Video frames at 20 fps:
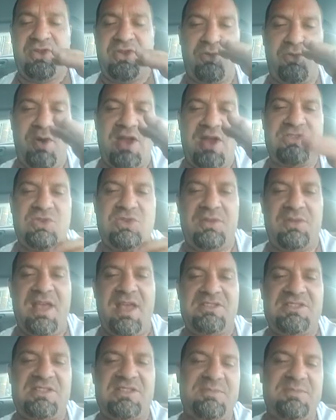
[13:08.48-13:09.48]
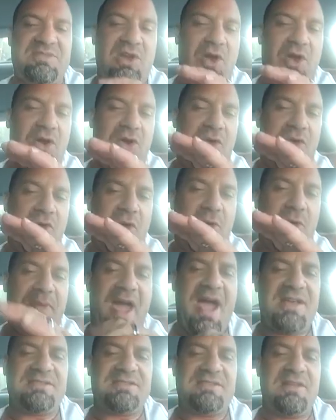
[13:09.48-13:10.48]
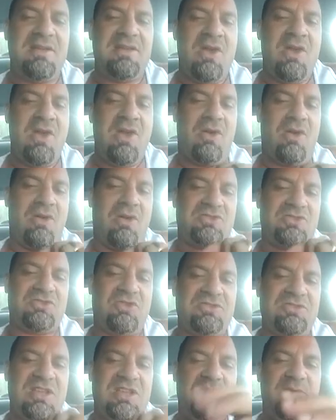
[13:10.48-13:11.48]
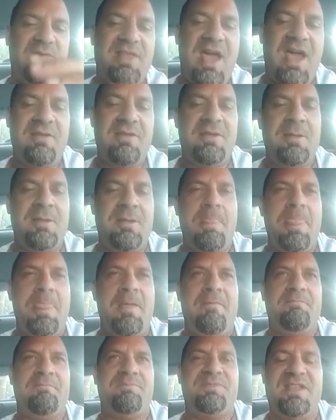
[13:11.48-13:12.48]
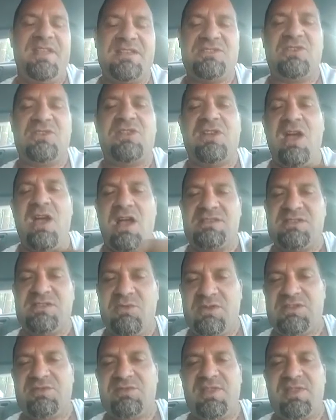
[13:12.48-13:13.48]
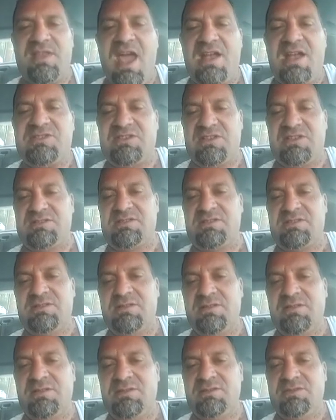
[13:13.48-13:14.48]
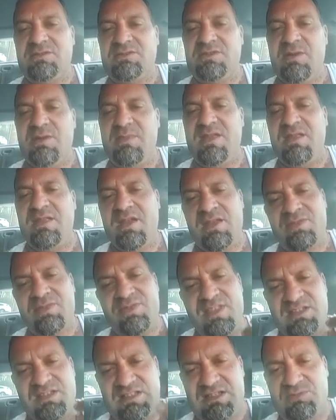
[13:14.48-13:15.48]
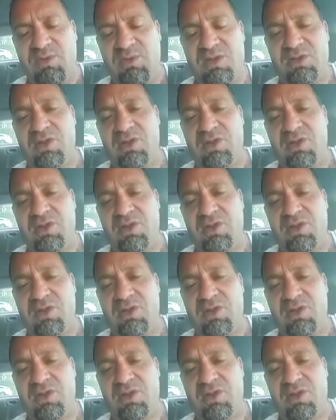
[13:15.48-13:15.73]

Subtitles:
your racial relationships or past are associated with that, these are the consequences for the actions. You know what I mean? This is what